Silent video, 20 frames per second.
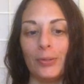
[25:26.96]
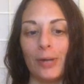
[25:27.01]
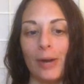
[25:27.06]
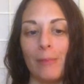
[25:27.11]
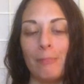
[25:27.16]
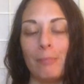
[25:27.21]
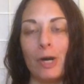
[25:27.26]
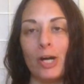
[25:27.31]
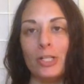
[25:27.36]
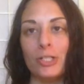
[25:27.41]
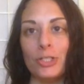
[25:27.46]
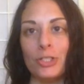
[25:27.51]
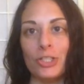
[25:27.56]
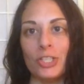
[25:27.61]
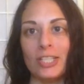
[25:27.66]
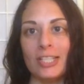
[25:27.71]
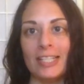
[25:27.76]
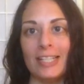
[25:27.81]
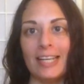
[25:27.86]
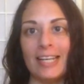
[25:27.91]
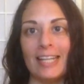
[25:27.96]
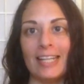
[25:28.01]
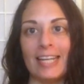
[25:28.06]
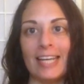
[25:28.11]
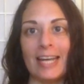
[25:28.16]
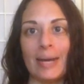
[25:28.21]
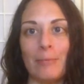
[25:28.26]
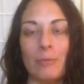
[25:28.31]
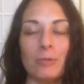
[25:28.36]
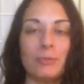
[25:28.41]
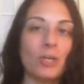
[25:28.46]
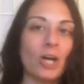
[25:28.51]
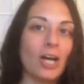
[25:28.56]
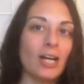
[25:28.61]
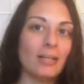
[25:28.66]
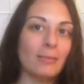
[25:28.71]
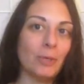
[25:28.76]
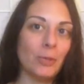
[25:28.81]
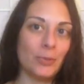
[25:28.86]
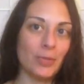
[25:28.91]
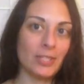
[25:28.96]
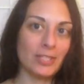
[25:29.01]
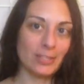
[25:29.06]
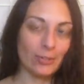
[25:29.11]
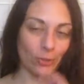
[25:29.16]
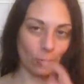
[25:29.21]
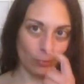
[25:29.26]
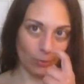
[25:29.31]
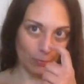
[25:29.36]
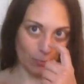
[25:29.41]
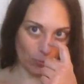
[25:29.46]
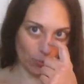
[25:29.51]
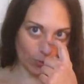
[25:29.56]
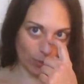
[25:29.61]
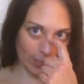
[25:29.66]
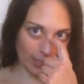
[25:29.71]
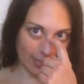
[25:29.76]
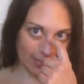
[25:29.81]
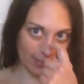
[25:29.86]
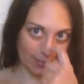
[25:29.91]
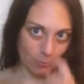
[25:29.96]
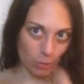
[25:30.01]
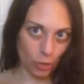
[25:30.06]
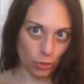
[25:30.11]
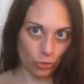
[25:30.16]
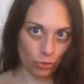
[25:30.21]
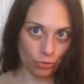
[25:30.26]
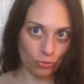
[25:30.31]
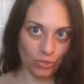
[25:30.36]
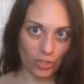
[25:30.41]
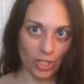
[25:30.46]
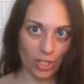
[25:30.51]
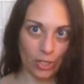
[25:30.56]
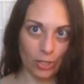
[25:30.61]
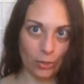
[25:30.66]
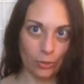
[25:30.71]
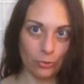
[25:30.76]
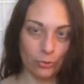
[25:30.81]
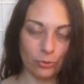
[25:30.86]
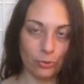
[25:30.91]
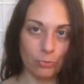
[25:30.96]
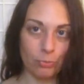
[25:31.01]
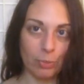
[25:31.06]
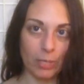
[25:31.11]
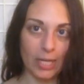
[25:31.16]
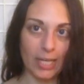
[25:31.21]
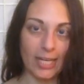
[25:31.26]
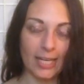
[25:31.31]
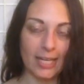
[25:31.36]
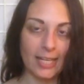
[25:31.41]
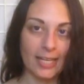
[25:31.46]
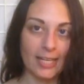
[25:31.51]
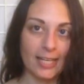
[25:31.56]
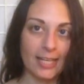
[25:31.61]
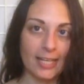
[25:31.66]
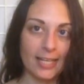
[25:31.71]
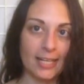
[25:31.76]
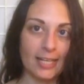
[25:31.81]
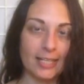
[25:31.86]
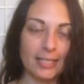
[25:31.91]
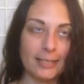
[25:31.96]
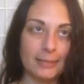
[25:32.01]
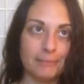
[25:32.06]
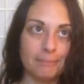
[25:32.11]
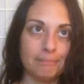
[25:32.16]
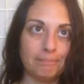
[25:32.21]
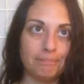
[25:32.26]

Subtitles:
mantra, and I'm going to talk about this a little bit more in the mantra videos, but a